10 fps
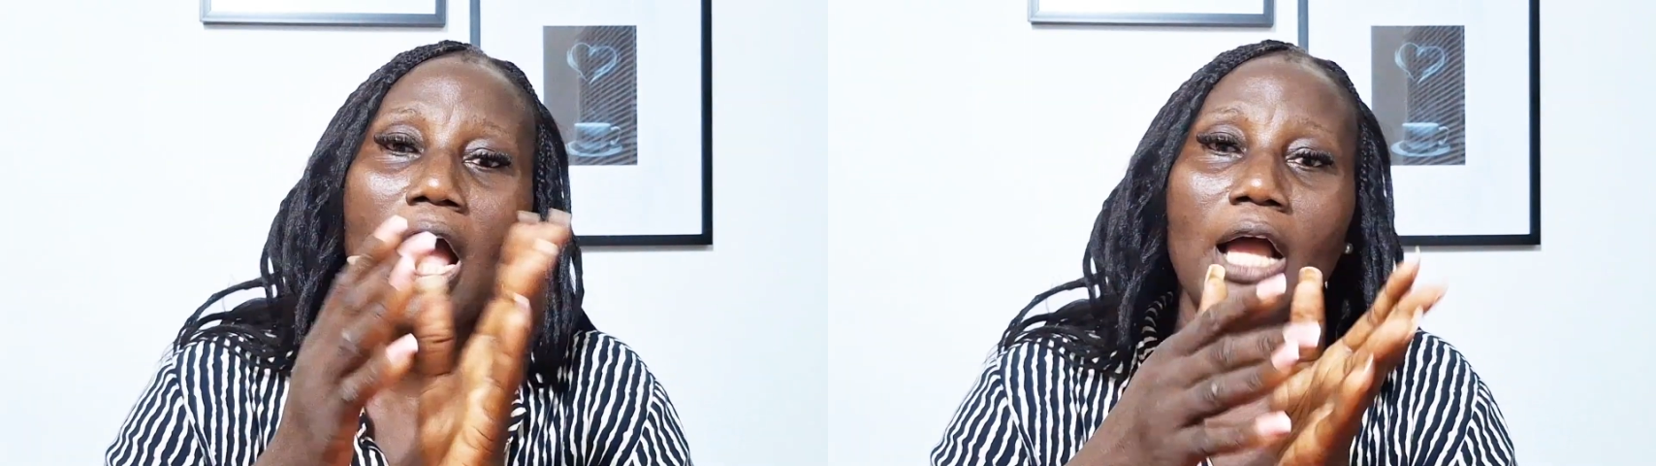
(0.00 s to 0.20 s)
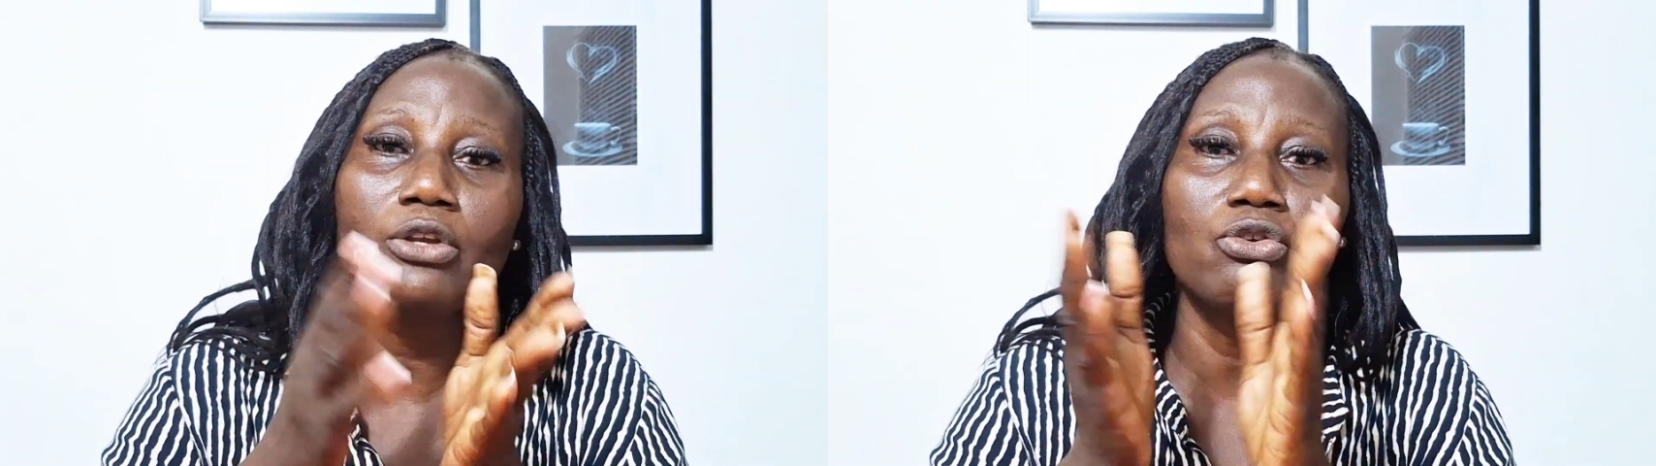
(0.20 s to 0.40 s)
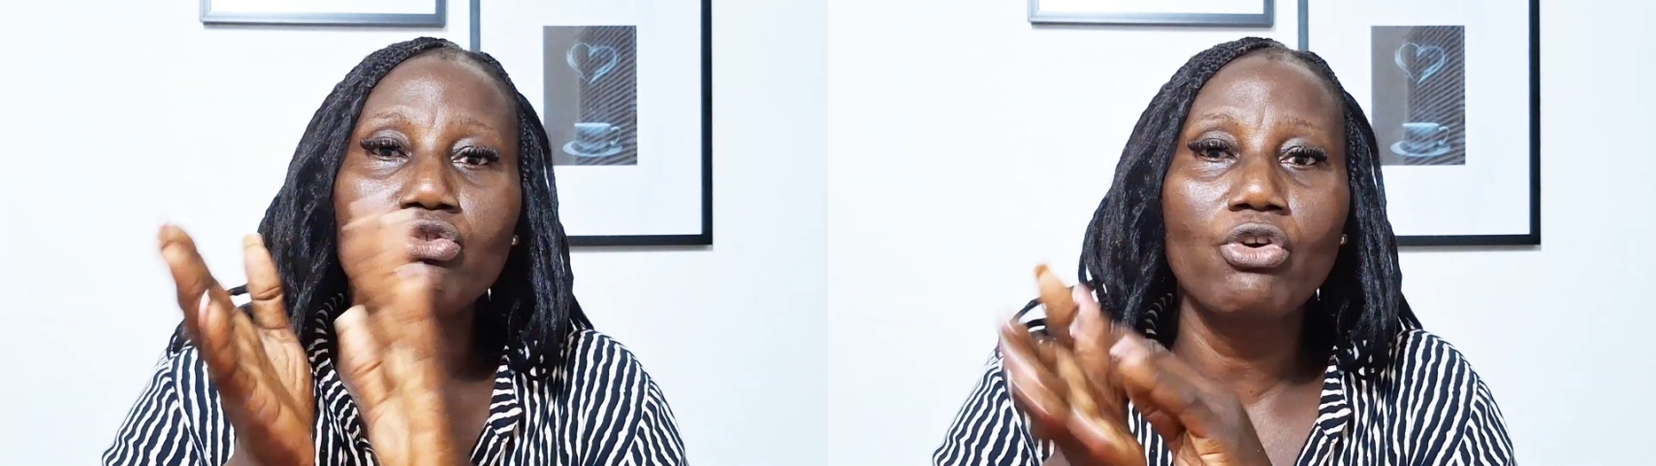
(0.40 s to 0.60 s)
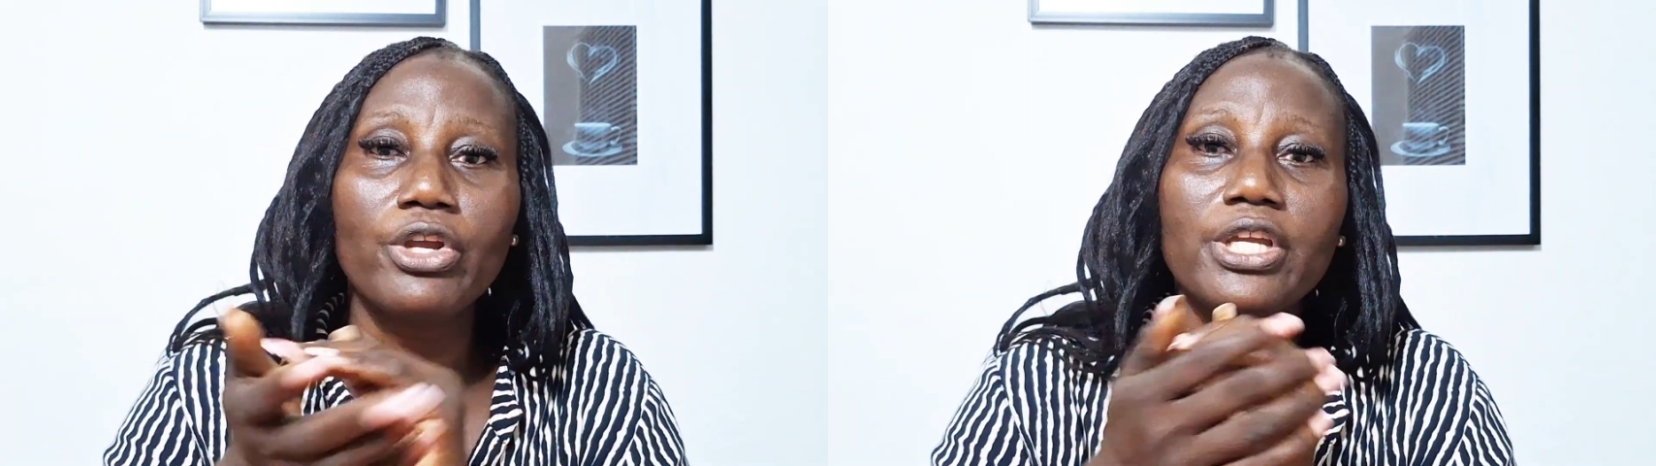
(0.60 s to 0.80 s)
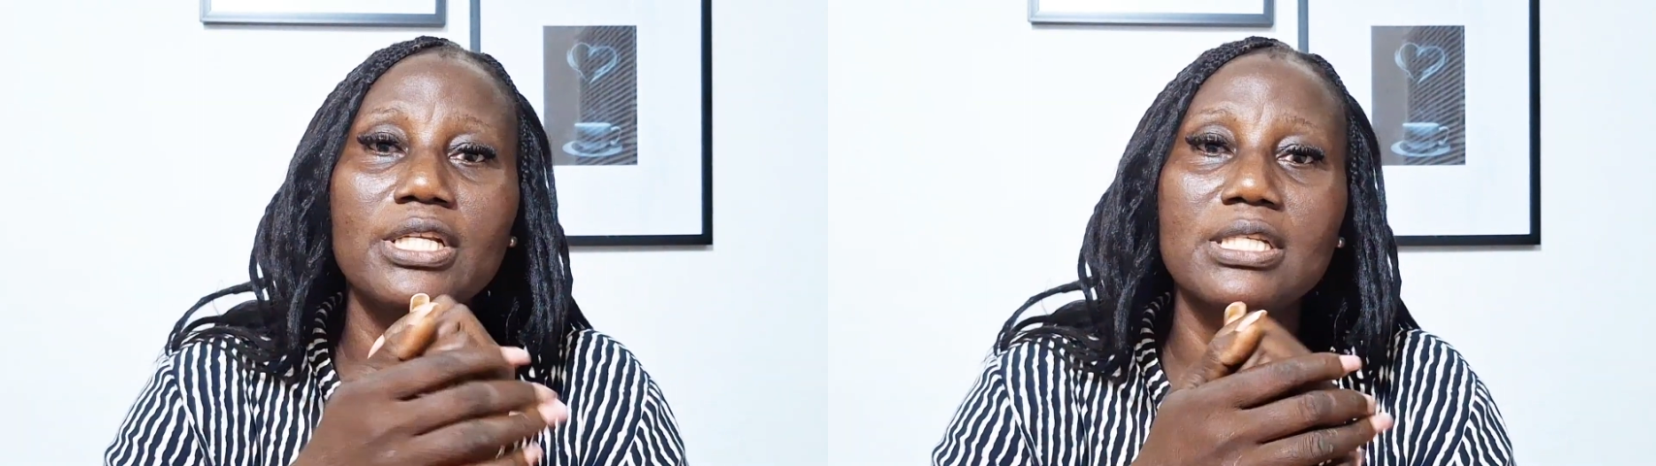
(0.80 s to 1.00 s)
and you throw
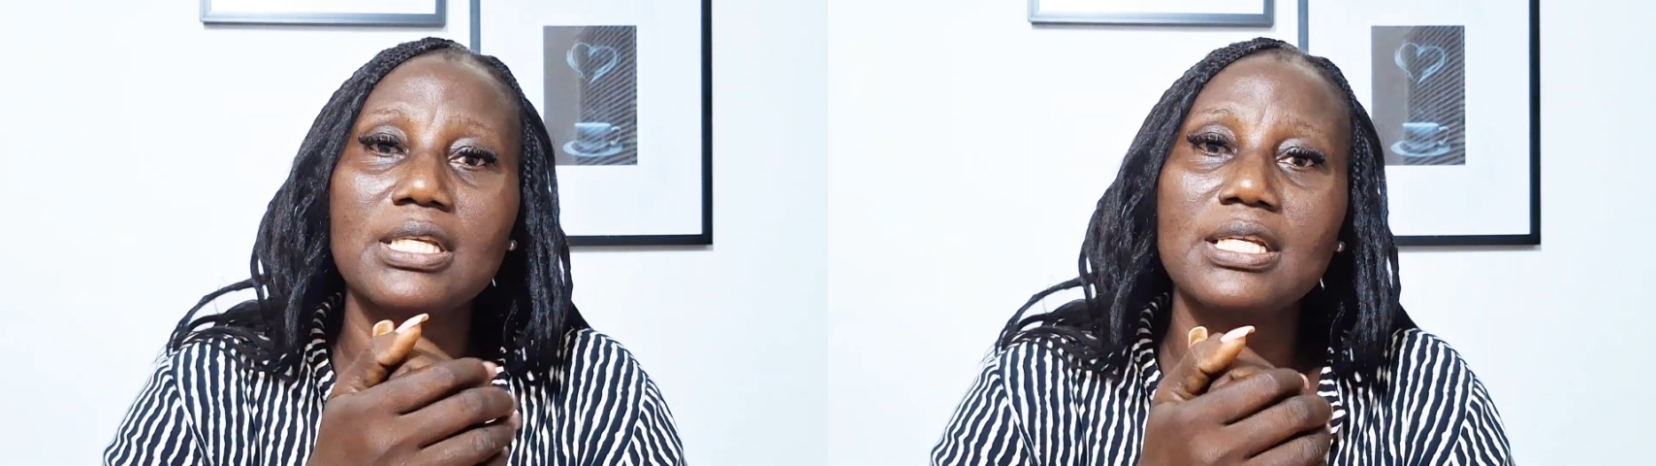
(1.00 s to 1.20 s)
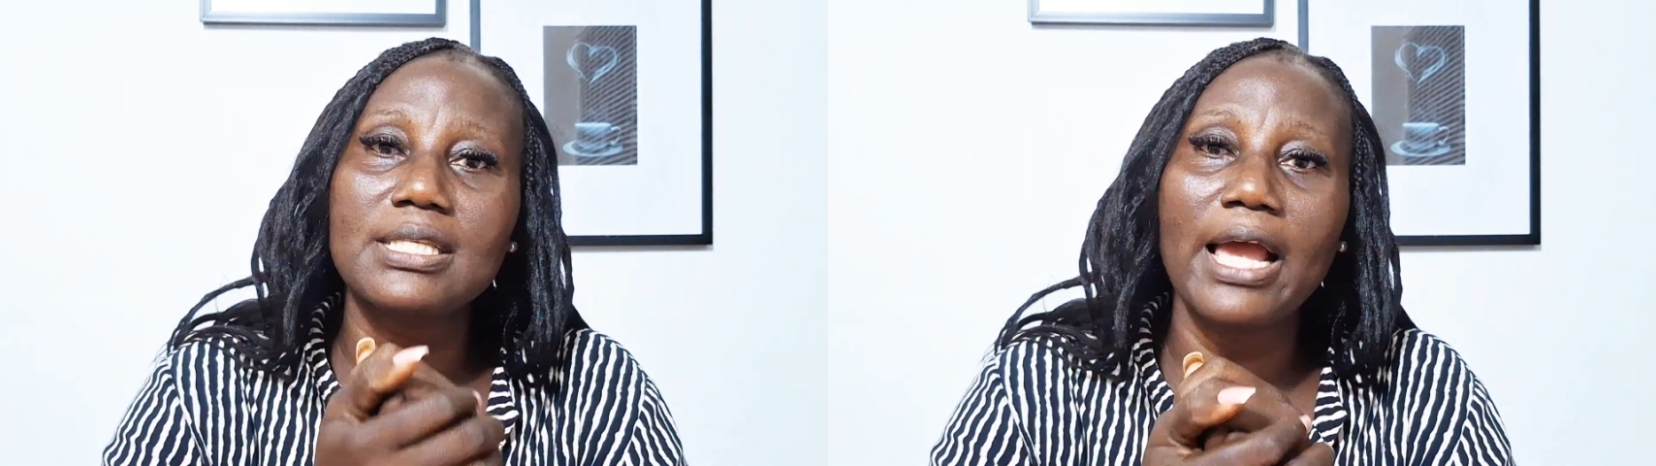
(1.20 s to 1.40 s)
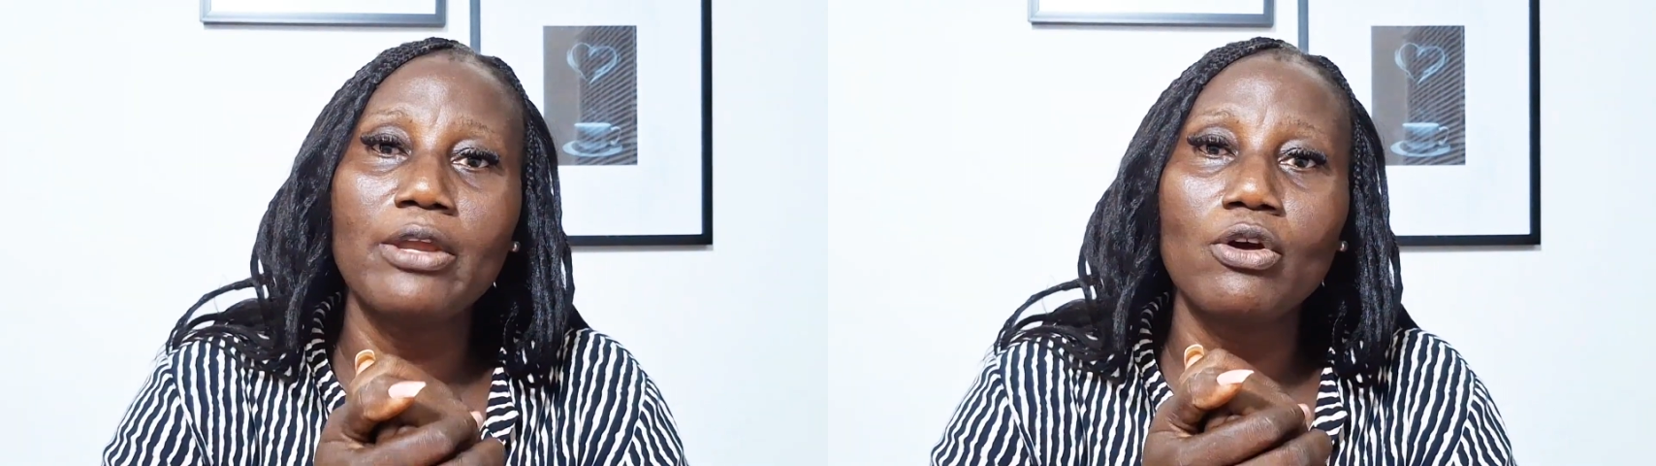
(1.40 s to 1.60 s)
it inside